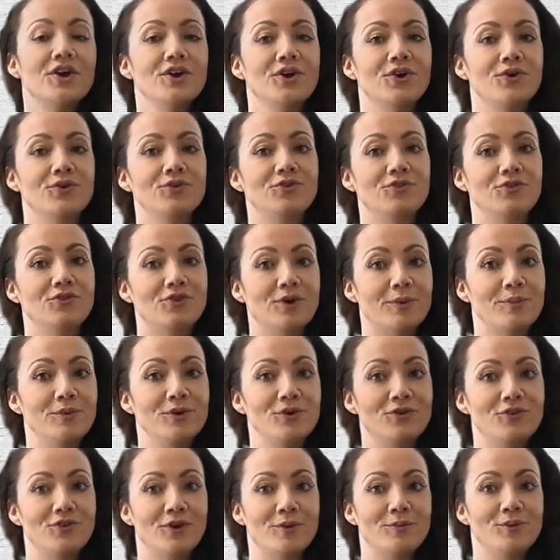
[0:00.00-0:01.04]
go to
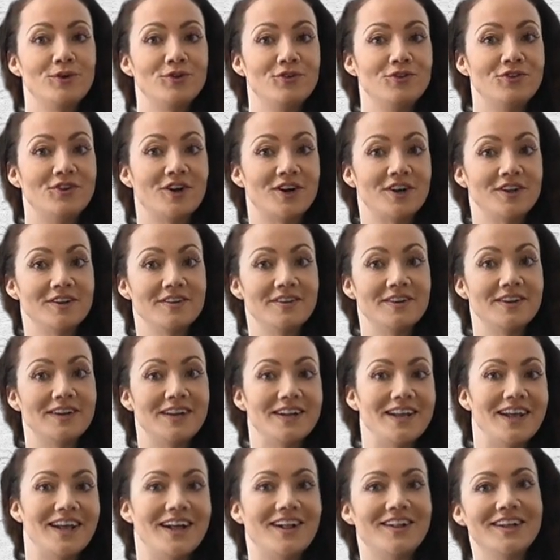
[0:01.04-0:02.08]

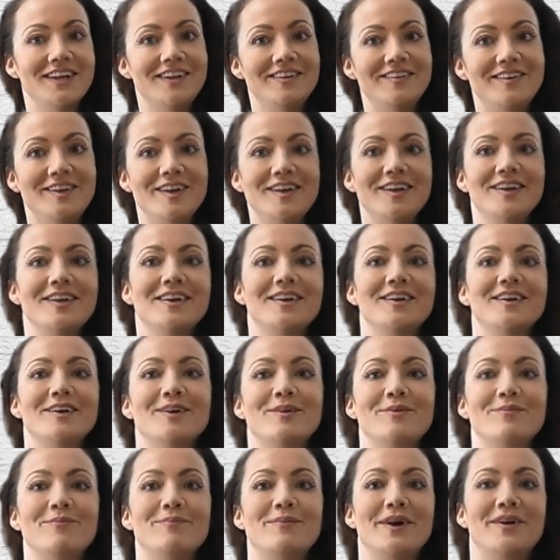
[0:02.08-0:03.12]

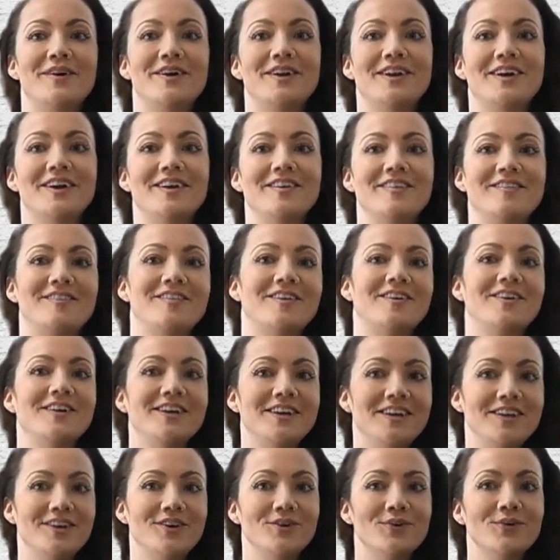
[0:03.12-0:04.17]

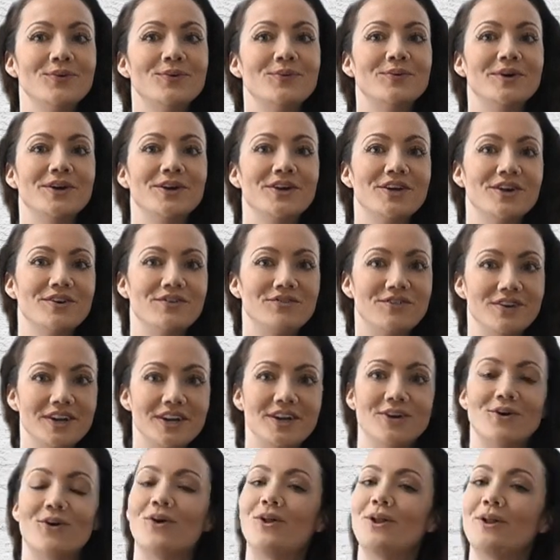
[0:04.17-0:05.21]
www.ledparadise.eu where you can
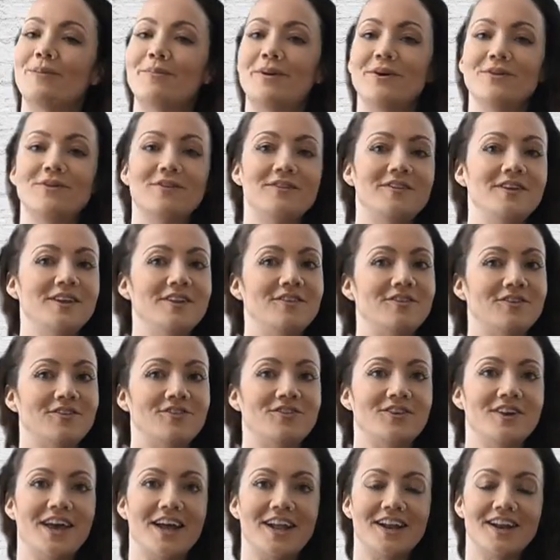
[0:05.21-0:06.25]
read all about the details
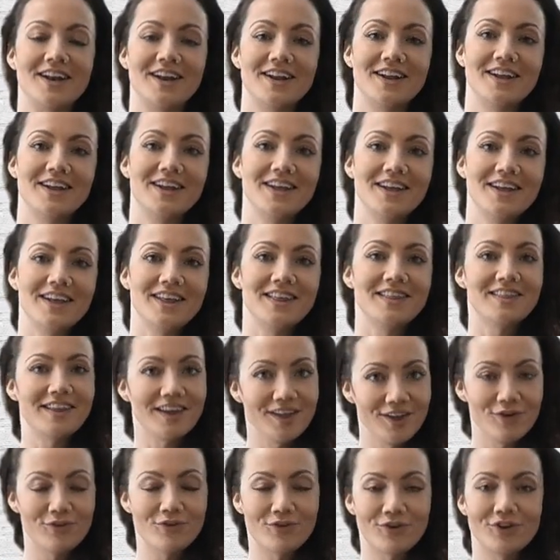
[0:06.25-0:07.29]
again.
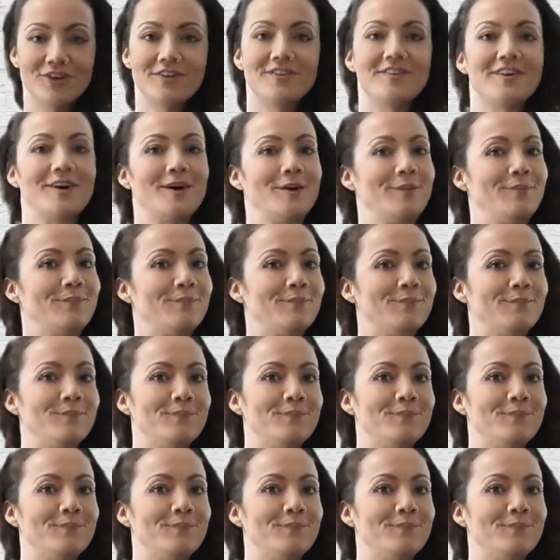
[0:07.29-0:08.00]
Thank you for your time.